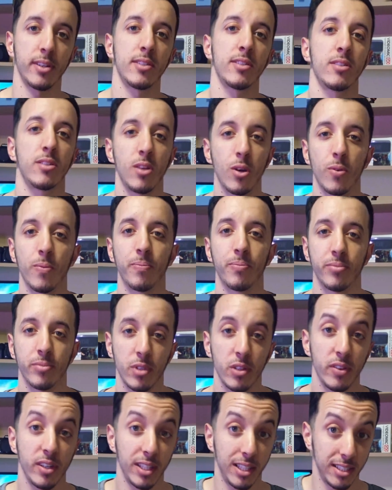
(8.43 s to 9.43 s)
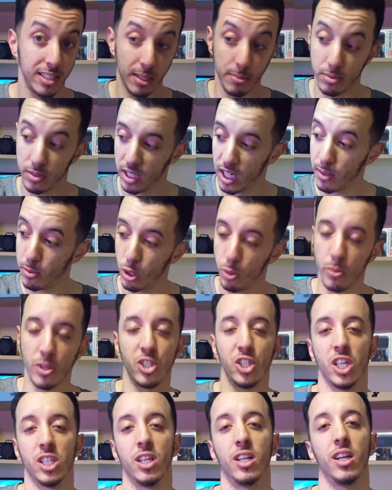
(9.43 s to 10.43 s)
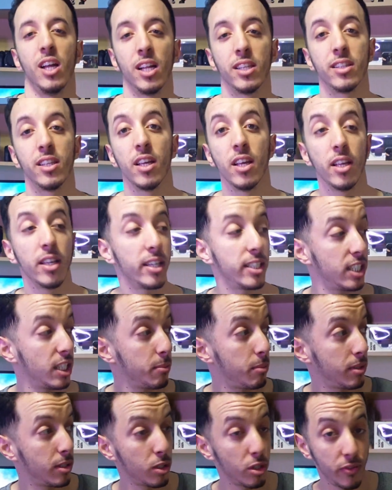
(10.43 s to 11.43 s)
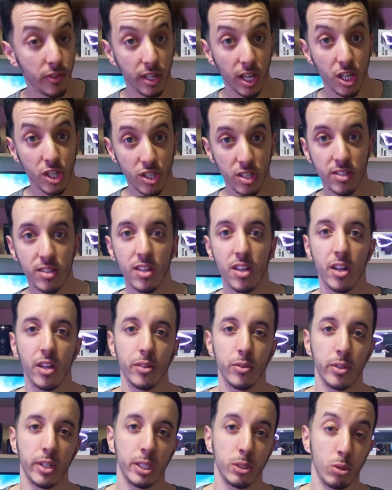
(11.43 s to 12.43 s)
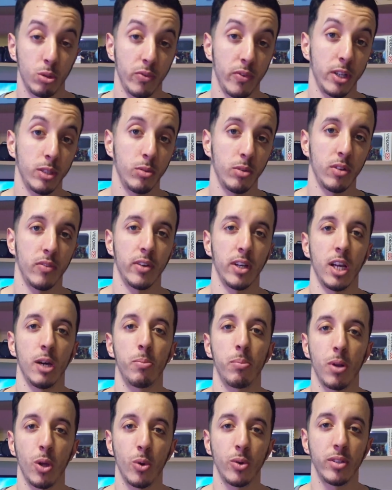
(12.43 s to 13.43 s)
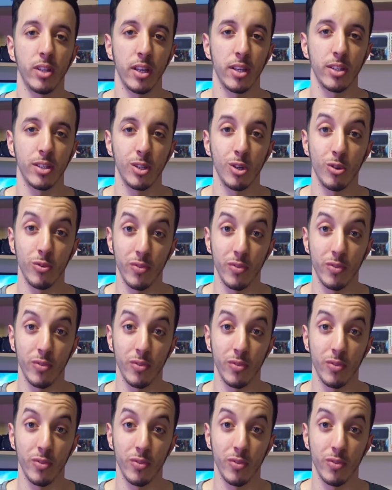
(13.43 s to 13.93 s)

So definitely subscribe to my channel and enable notifications to get notified whenever I upload a new